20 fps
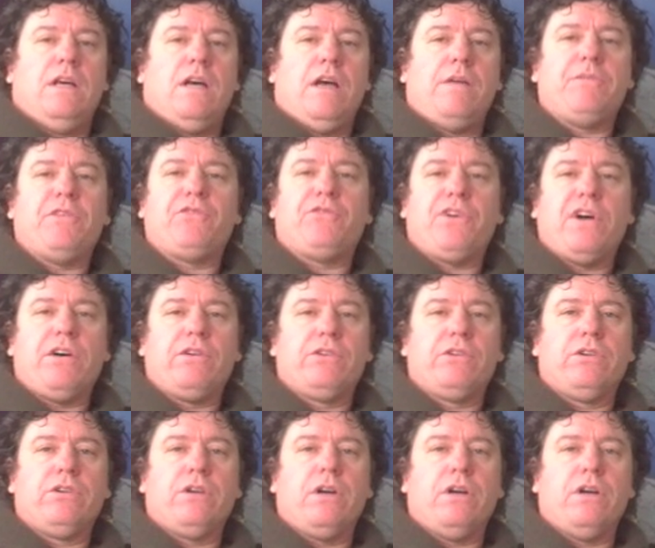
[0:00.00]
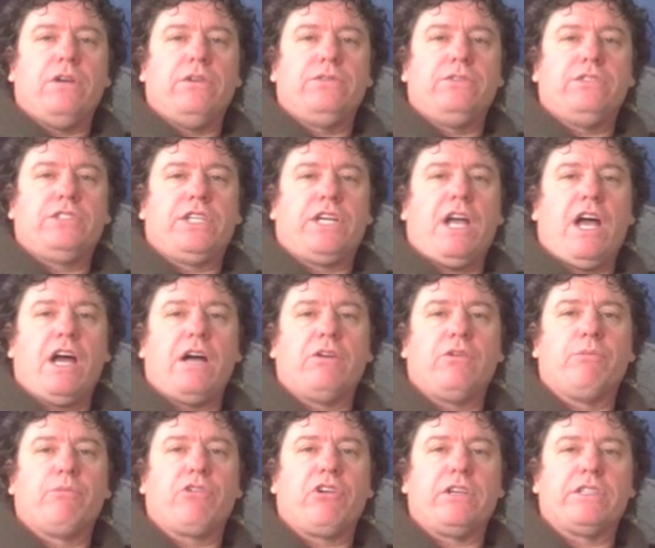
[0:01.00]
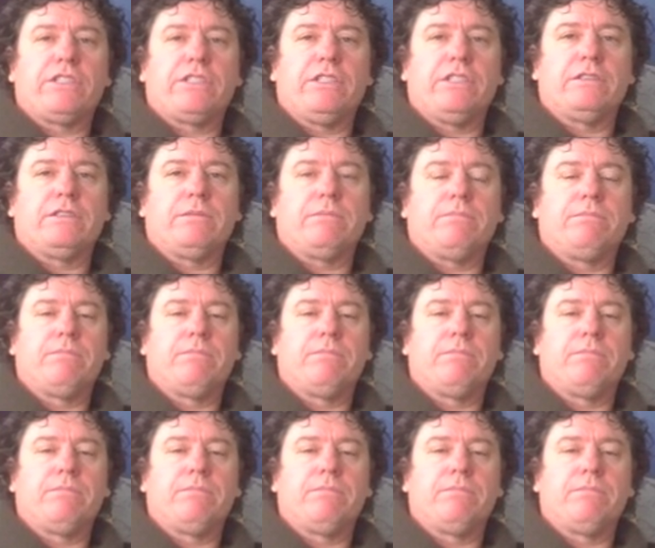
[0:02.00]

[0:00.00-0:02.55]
I'm the founder of Chicago Impressionism.